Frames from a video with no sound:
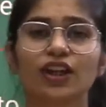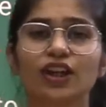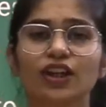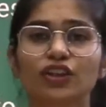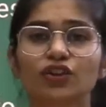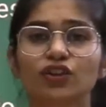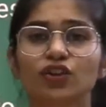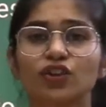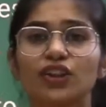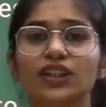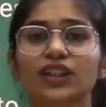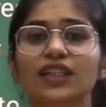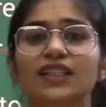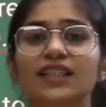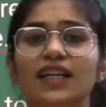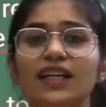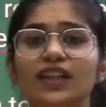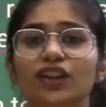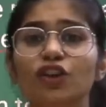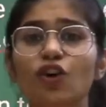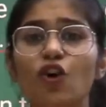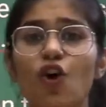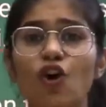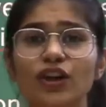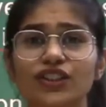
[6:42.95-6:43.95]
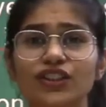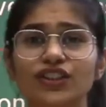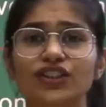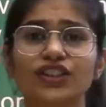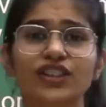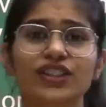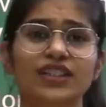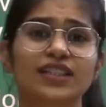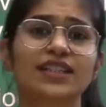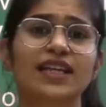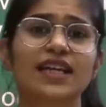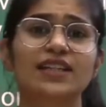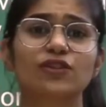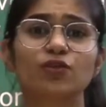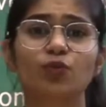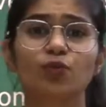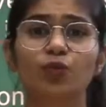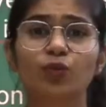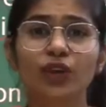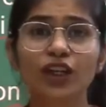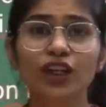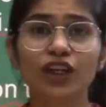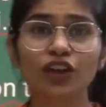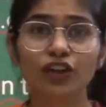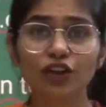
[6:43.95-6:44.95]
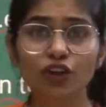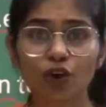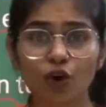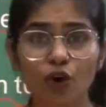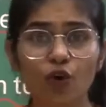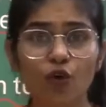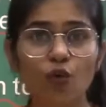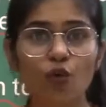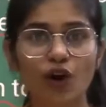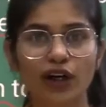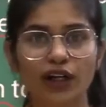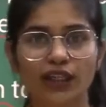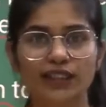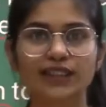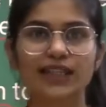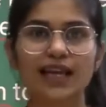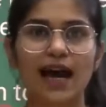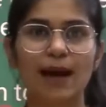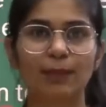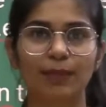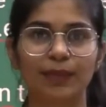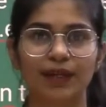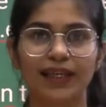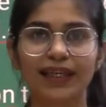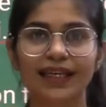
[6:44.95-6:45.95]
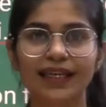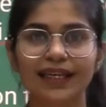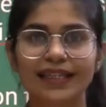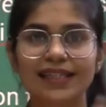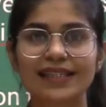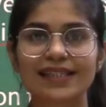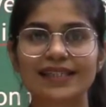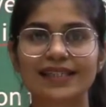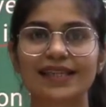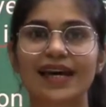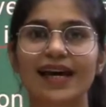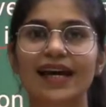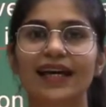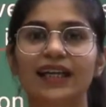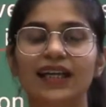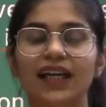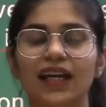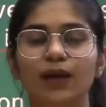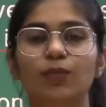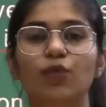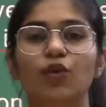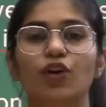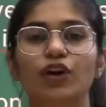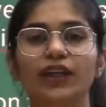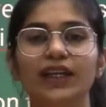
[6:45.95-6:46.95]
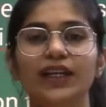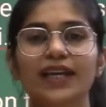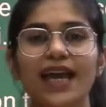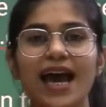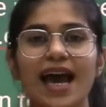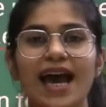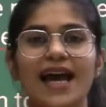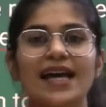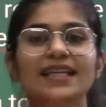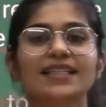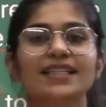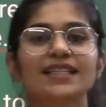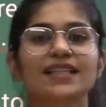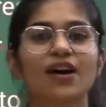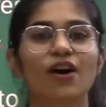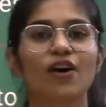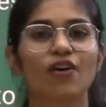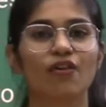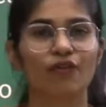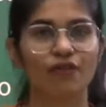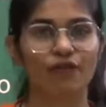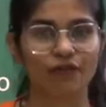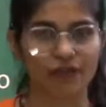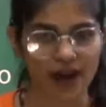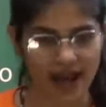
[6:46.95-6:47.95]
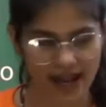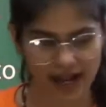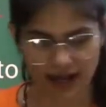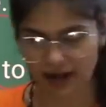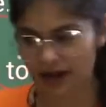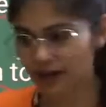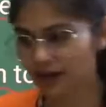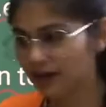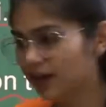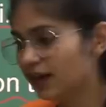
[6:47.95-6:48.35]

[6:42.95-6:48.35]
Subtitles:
So these are the consciousness. We know what is happening inside our body as well.